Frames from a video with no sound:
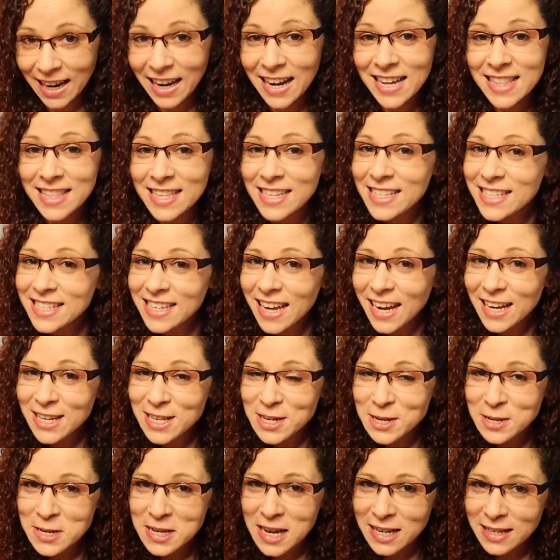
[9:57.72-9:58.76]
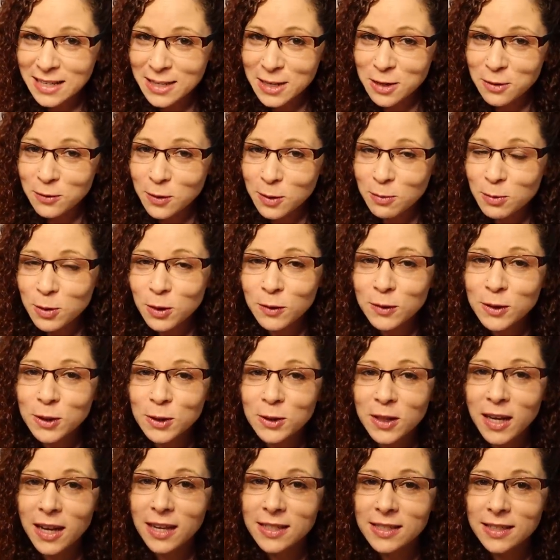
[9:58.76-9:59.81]
I got this tattoo done in November of
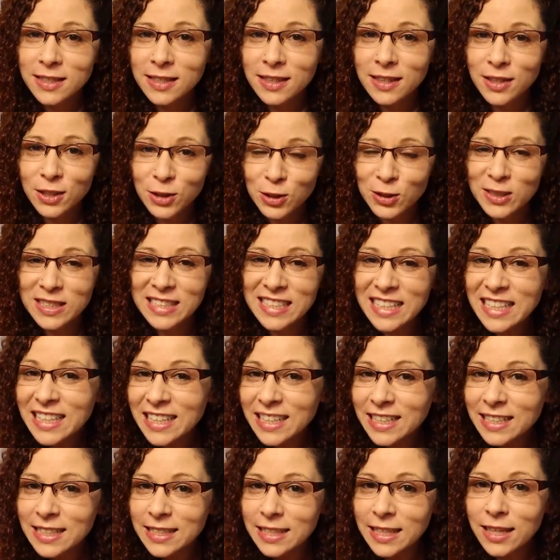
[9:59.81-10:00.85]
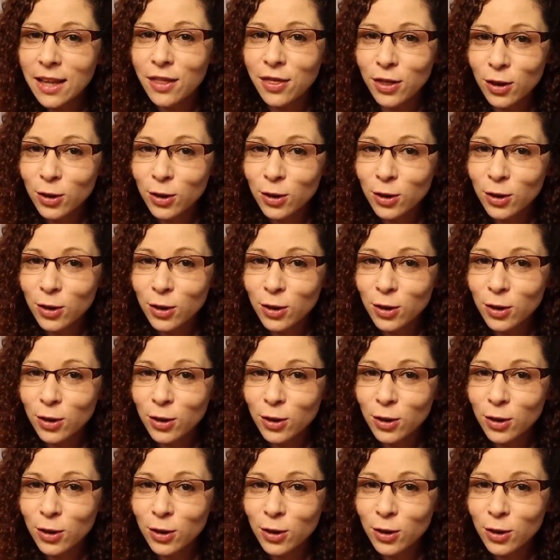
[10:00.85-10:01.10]
two thousand thirteen, Z